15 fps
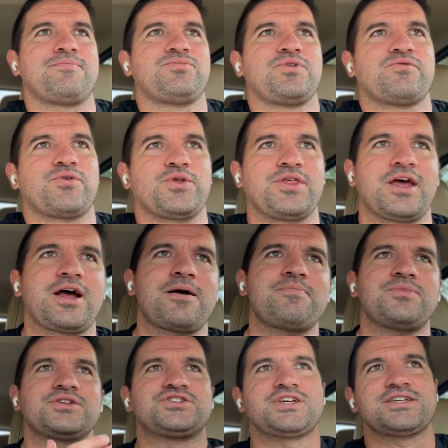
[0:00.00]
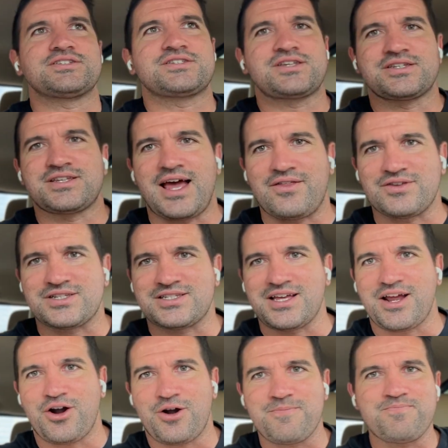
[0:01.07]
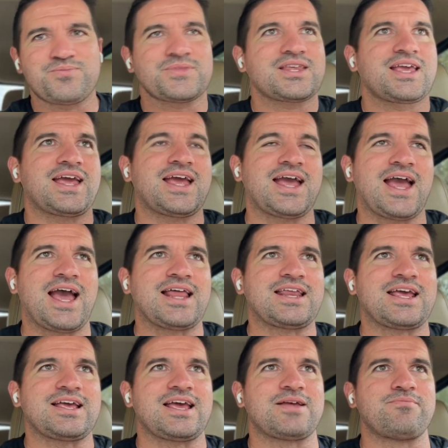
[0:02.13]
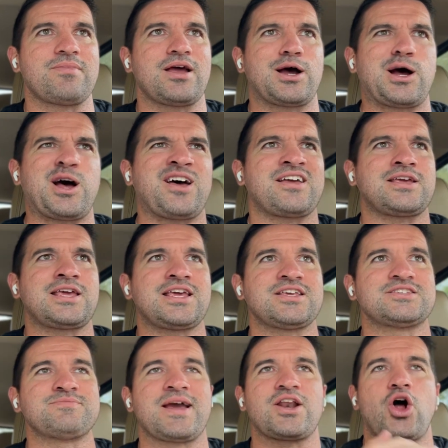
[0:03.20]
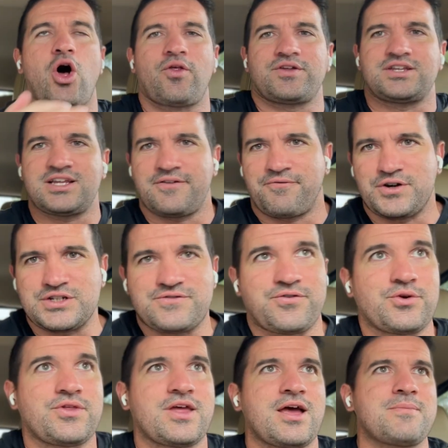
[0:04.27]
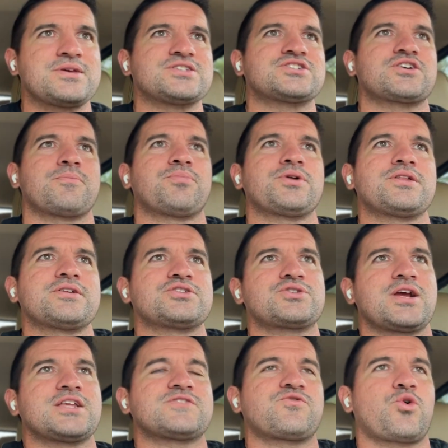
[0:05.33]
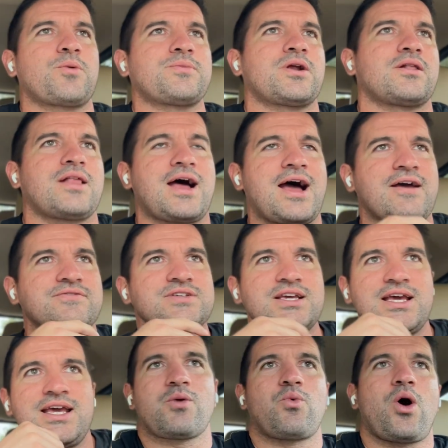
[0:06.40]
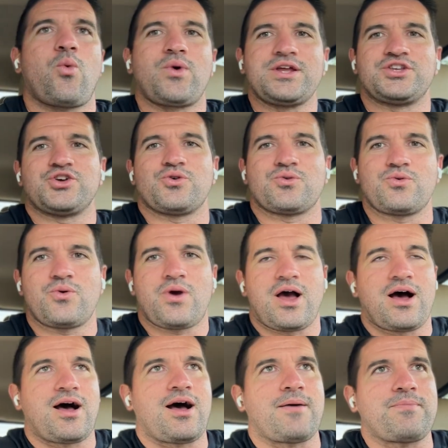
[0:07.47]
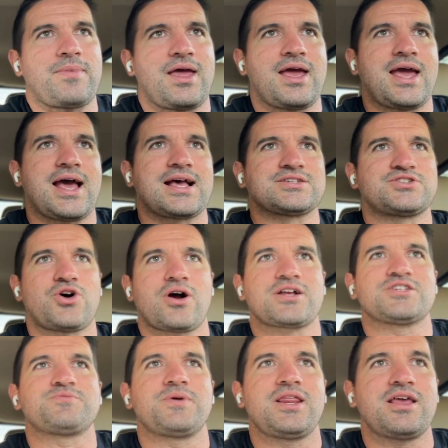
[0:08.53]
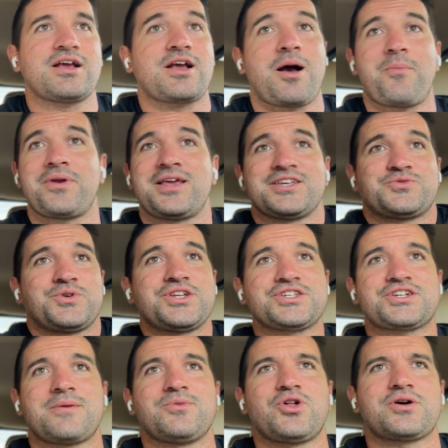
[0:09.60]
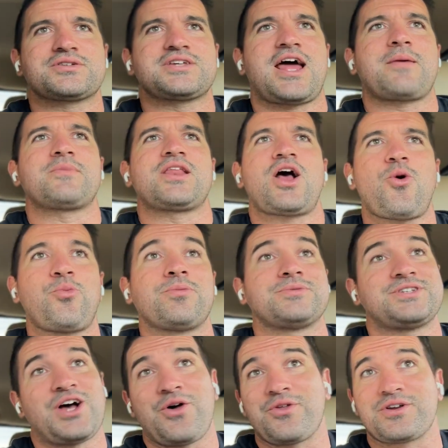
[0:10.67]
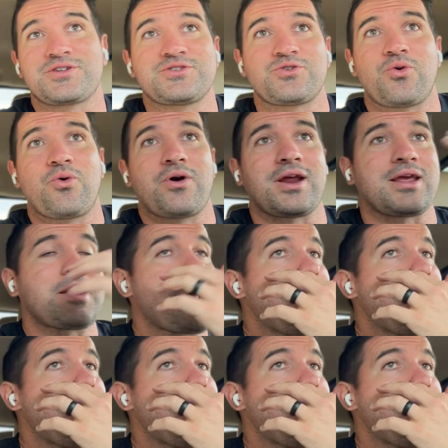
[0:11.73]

For them, Jesus is at the center, and he's made all the difference for them. He's completely transformed their lives. And what we do as Dawkins Media Company is we just come alongside them and help them tell their story.